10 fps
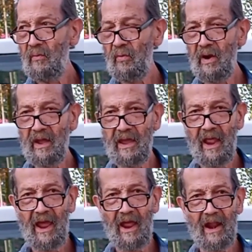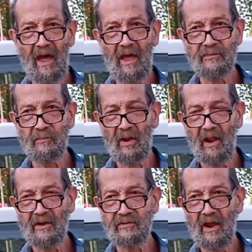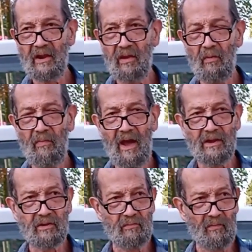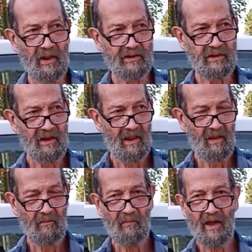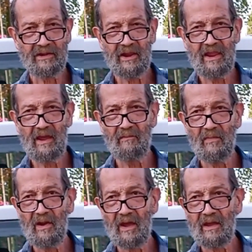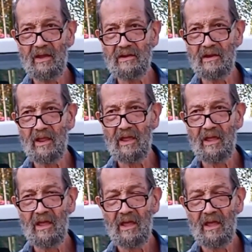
And when I got out of the hospital, I tried to go back to my tent, but I couldn't